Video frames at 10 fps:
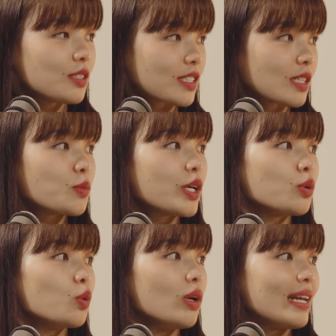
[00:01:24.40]
you're someone
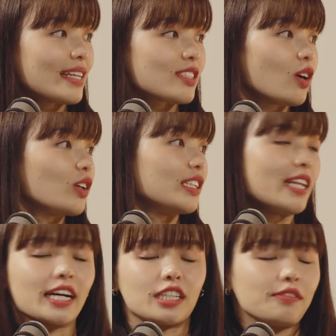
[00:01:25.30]
who lets all the
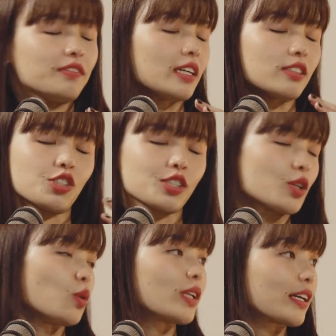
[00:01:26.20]
negative things just
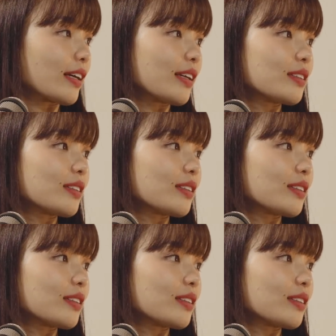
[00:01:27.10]
go like that.